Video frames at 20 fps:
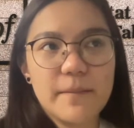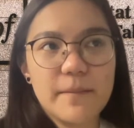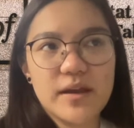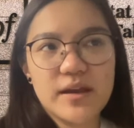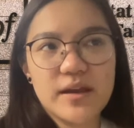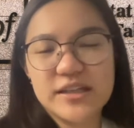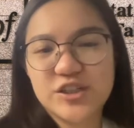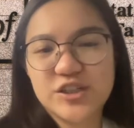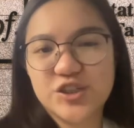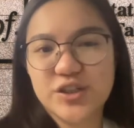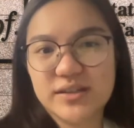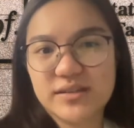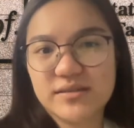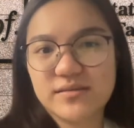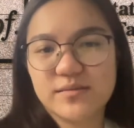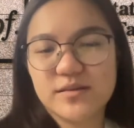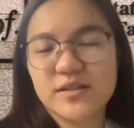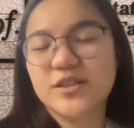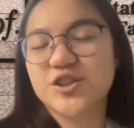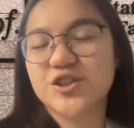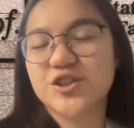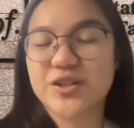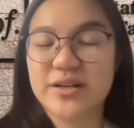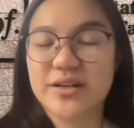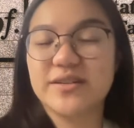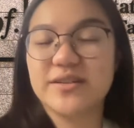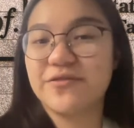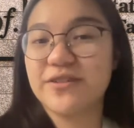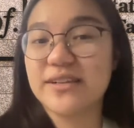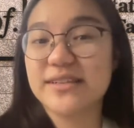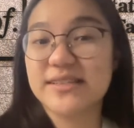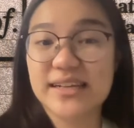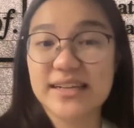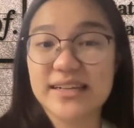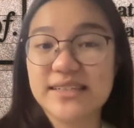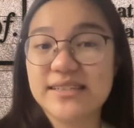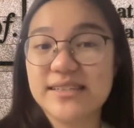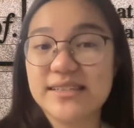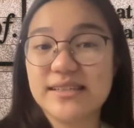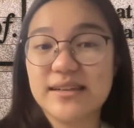it's just cultural
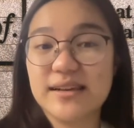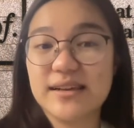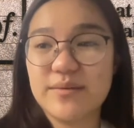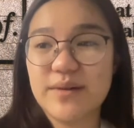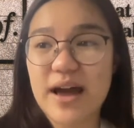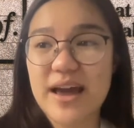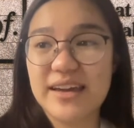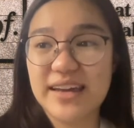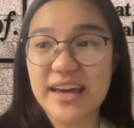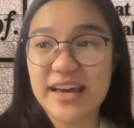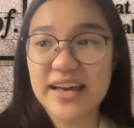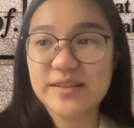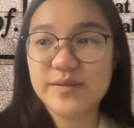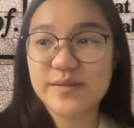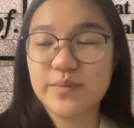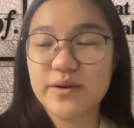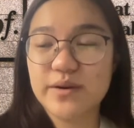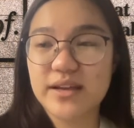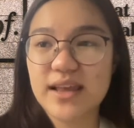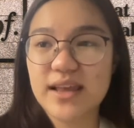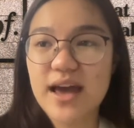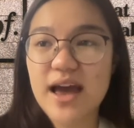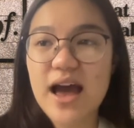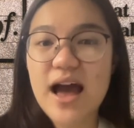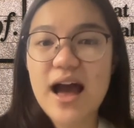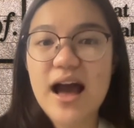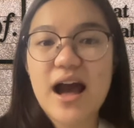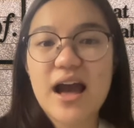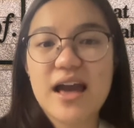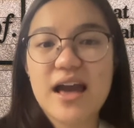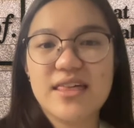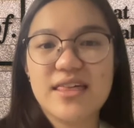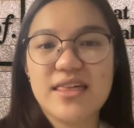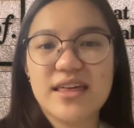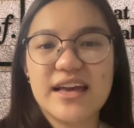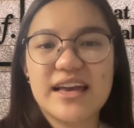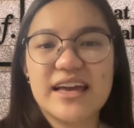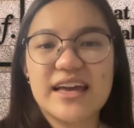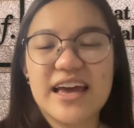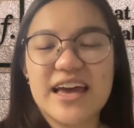differences, I guess, but I
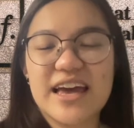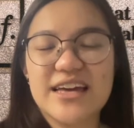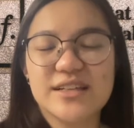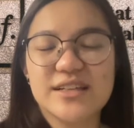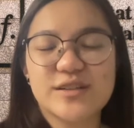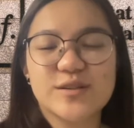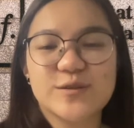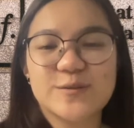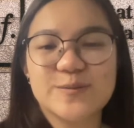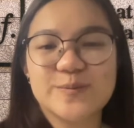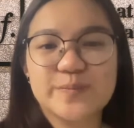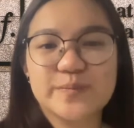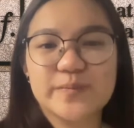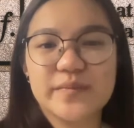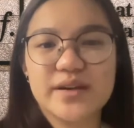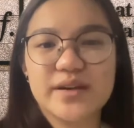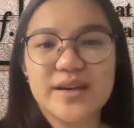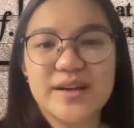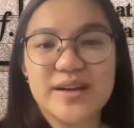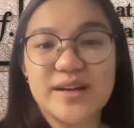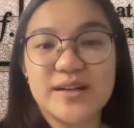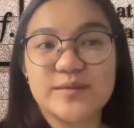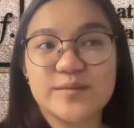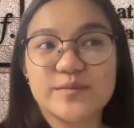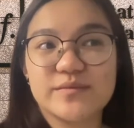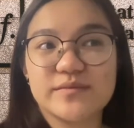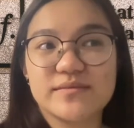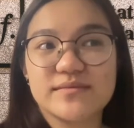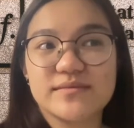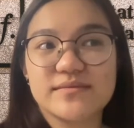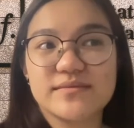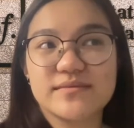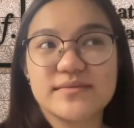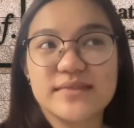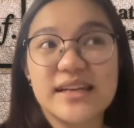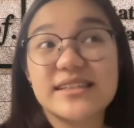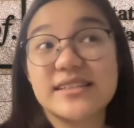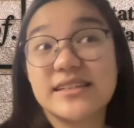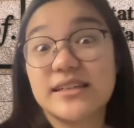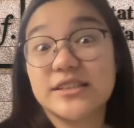think it's
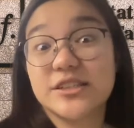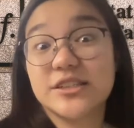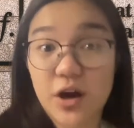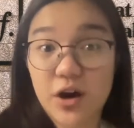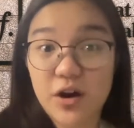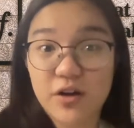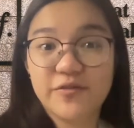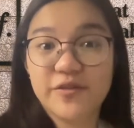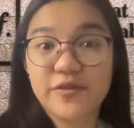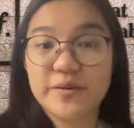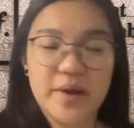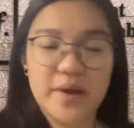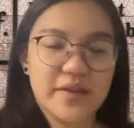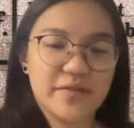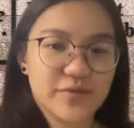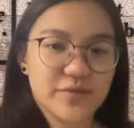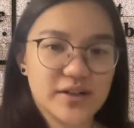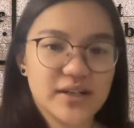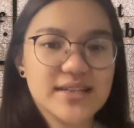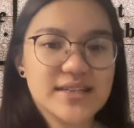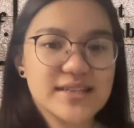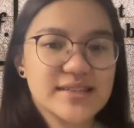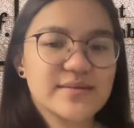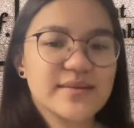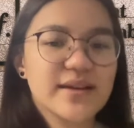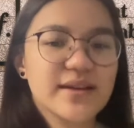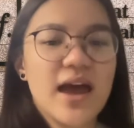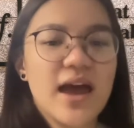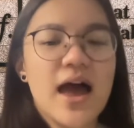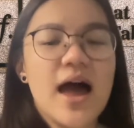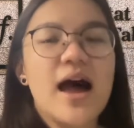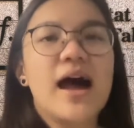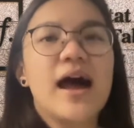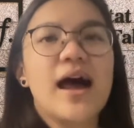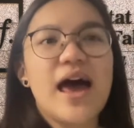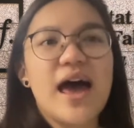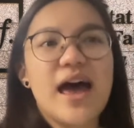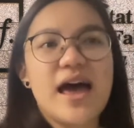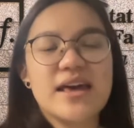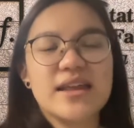a shock for me at first.
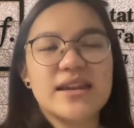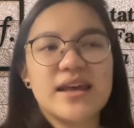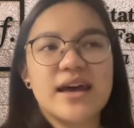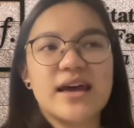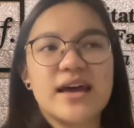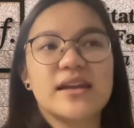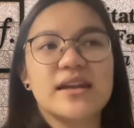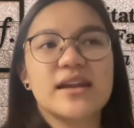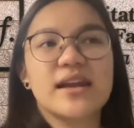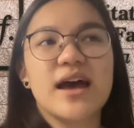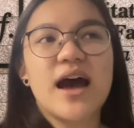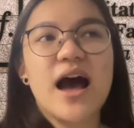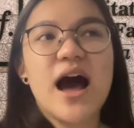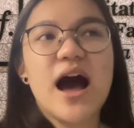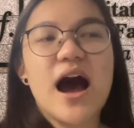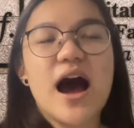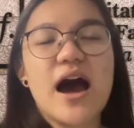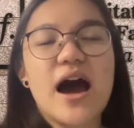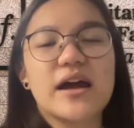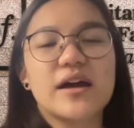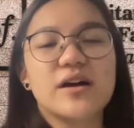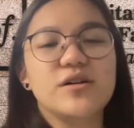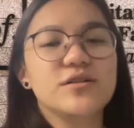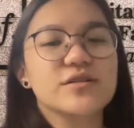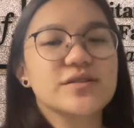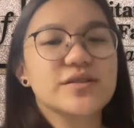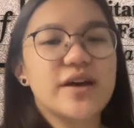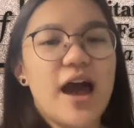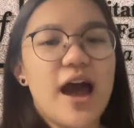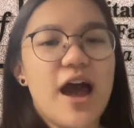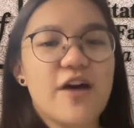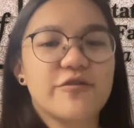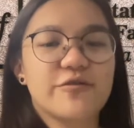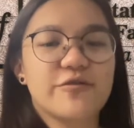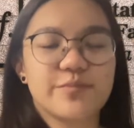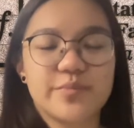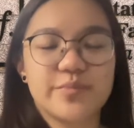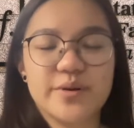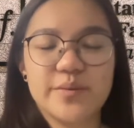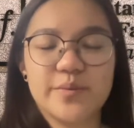And then I also have
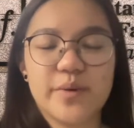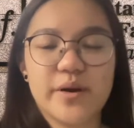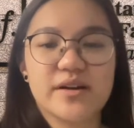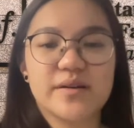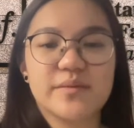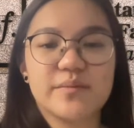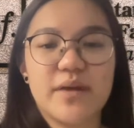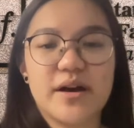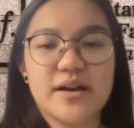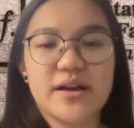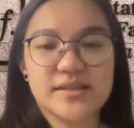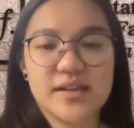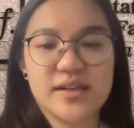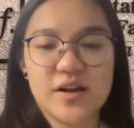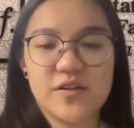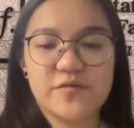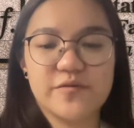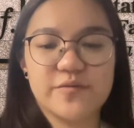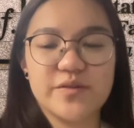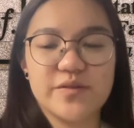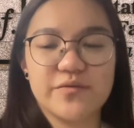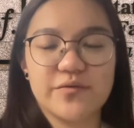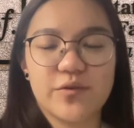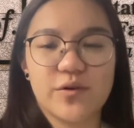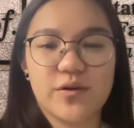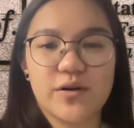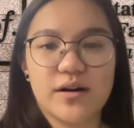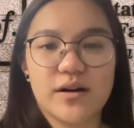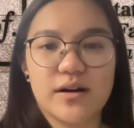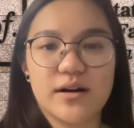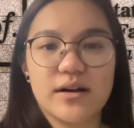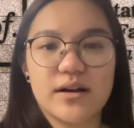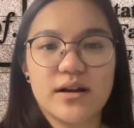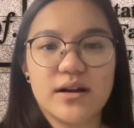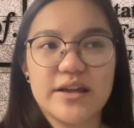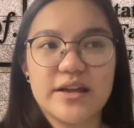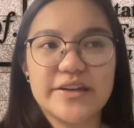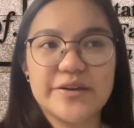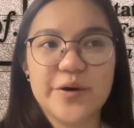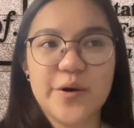prepared myself before
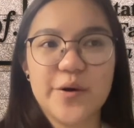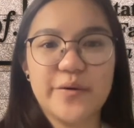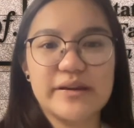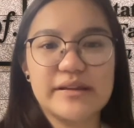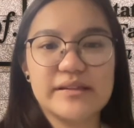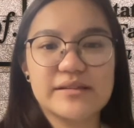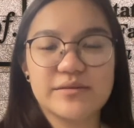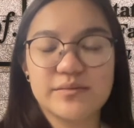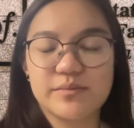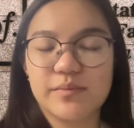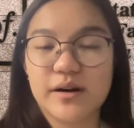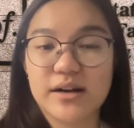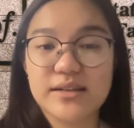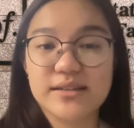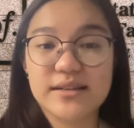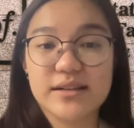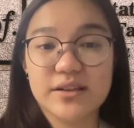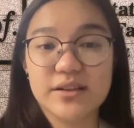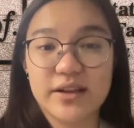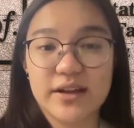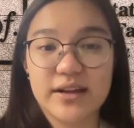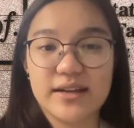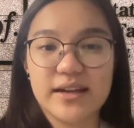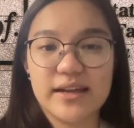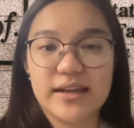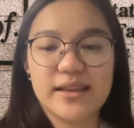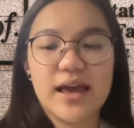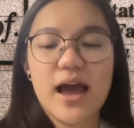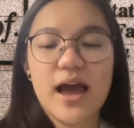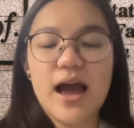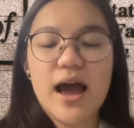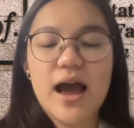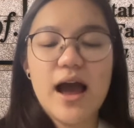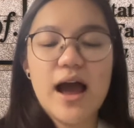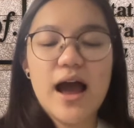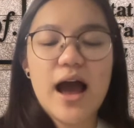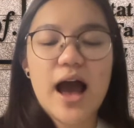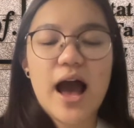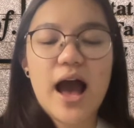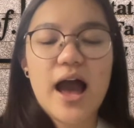going to Barcelona that
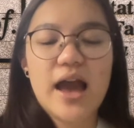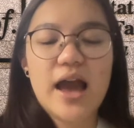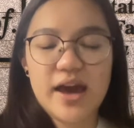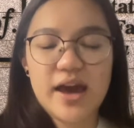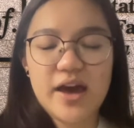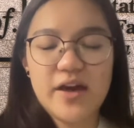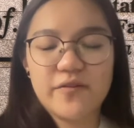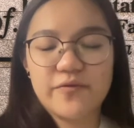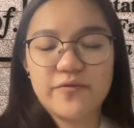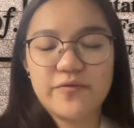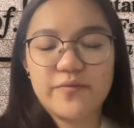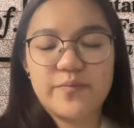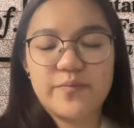I have